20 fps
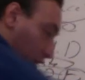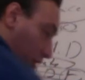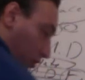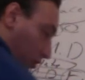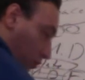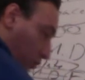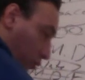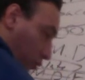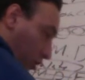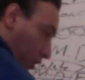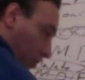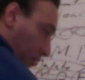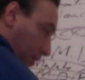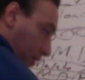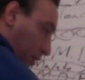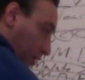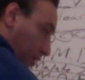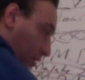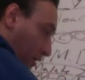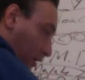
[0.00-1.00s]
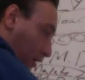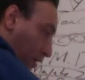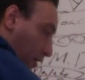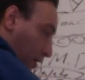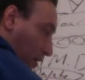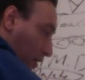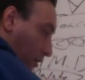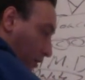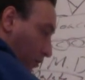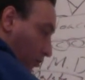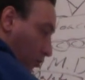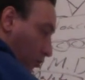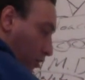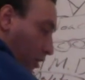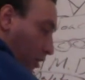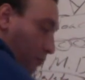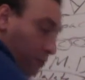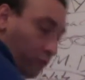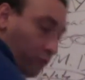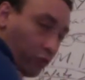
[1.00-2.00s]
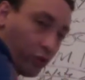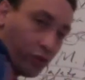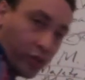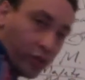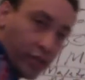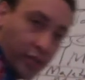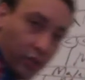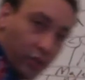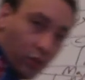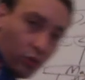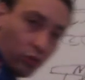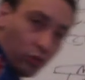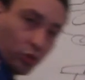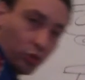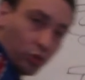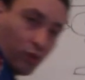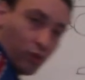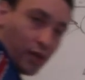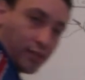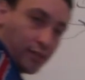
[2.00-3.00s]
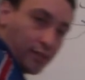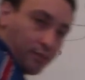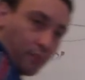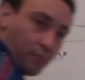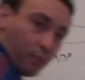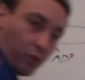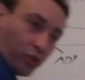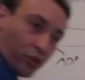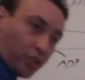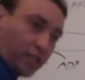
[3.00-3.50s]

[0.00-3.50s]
and you lose a carbon there, you lose a carbon before. Ketoglutarate. Remember,